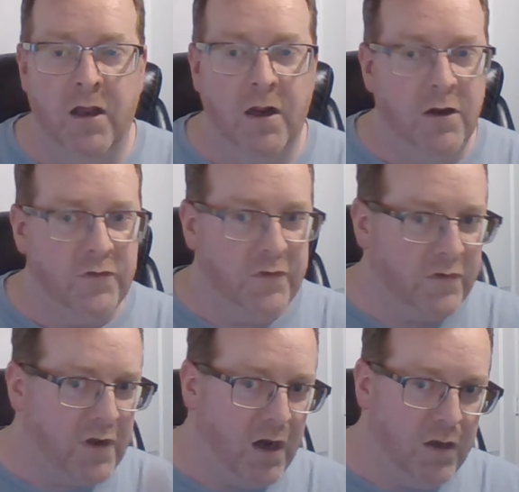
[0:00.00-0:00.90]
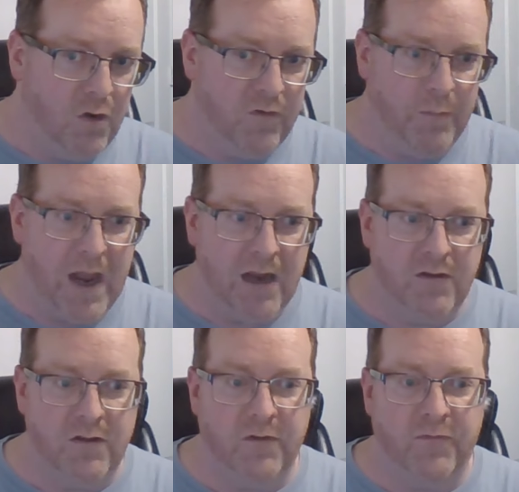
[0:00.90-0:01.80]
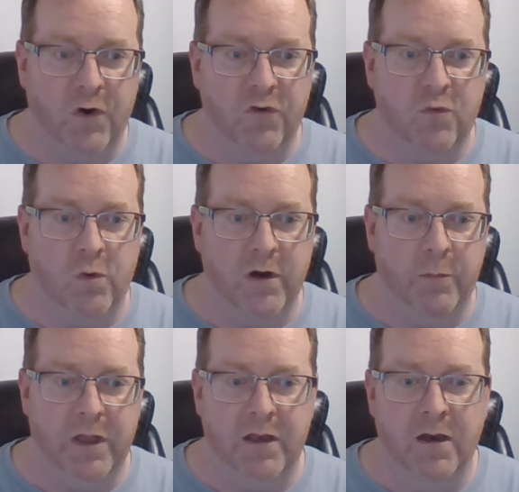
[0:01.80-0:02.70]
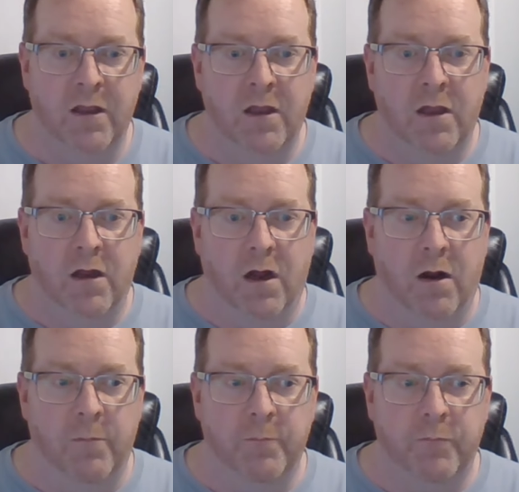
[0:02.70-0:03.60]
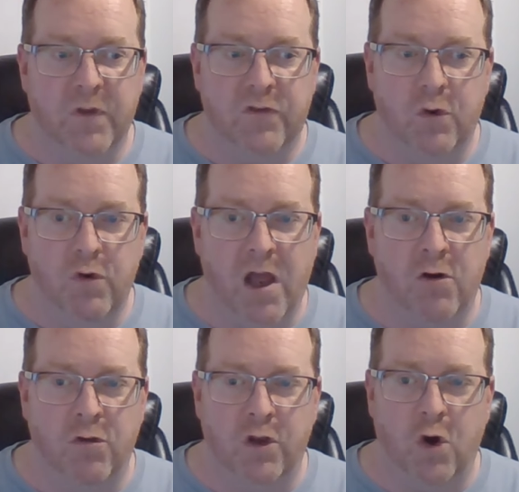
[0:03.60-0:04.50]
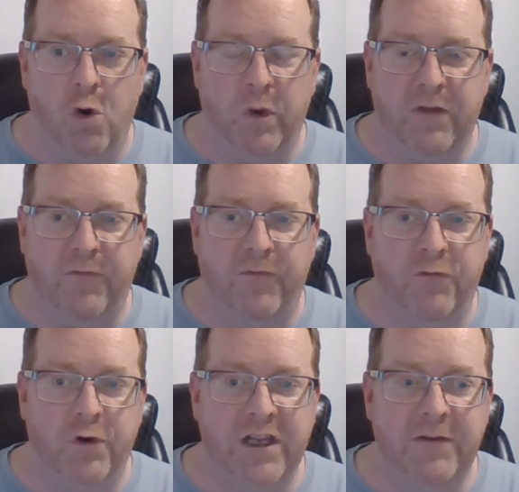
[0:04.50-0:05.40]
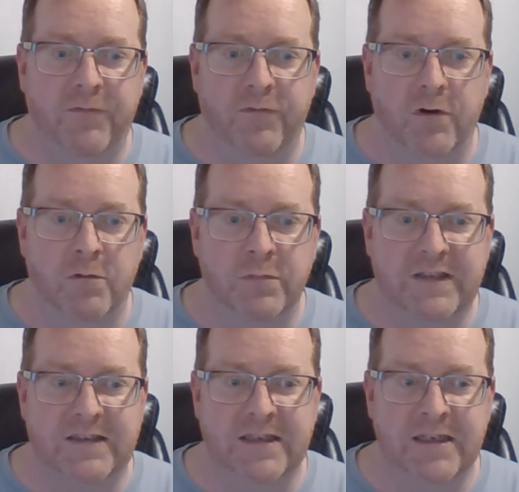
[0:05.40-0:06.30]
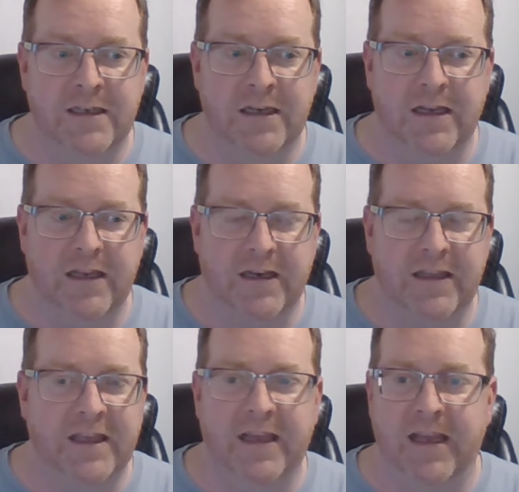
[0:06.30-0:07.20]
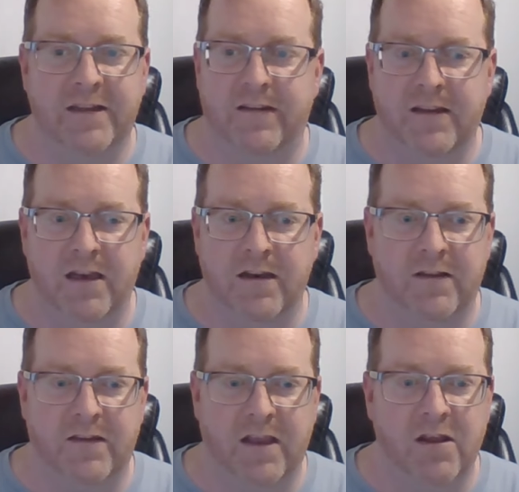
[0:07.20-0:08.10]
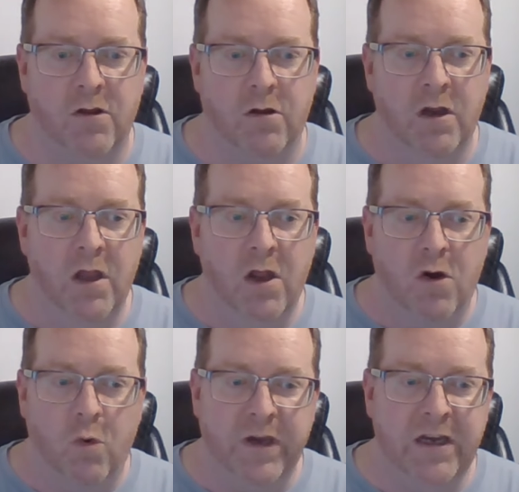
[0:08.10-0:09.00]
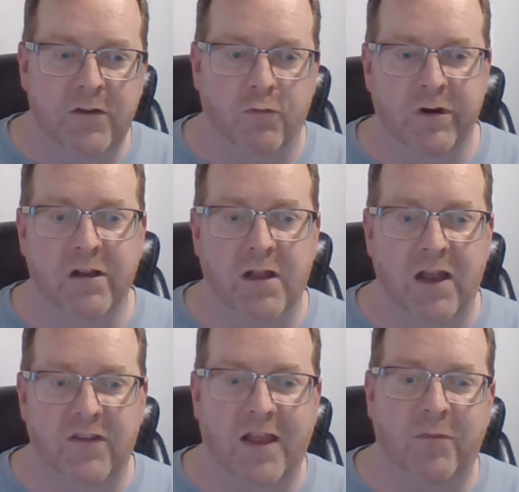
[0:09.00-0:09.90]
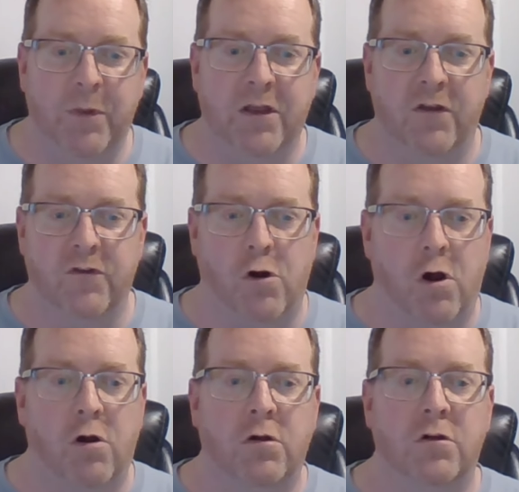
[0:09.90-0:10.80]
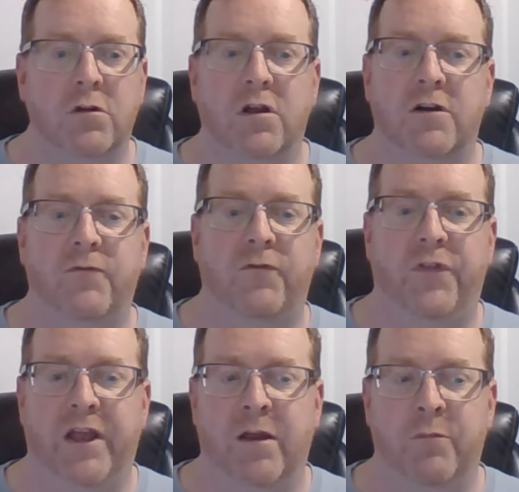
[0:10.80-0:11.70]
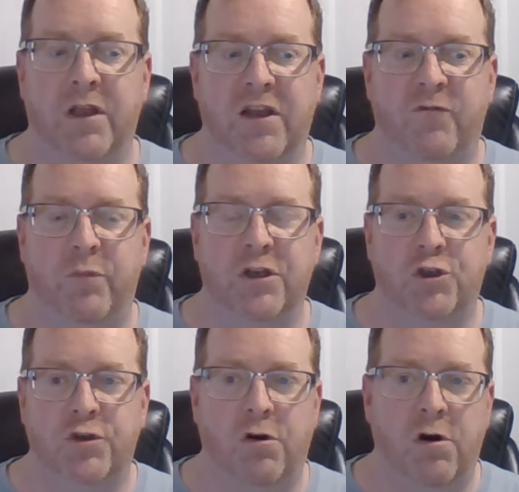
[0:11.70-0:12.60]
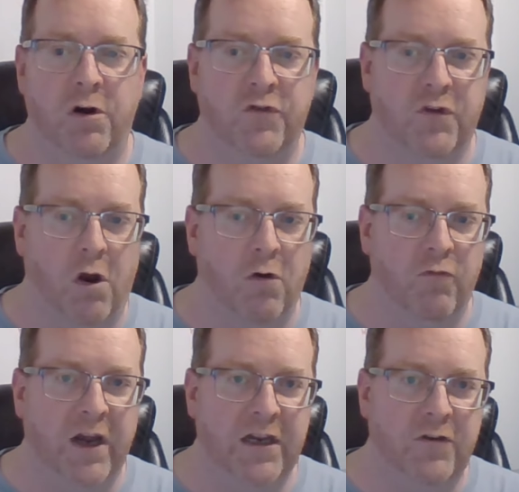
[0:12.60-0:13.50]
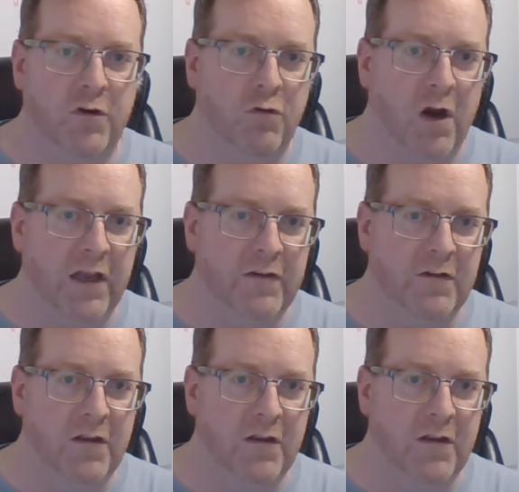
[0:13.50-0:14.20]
So this kind of goes back to the first one a bit. Um, so not only are we free from sin, it can't send us to hell, but we need to realize that's because all of them have been charged already to Christ.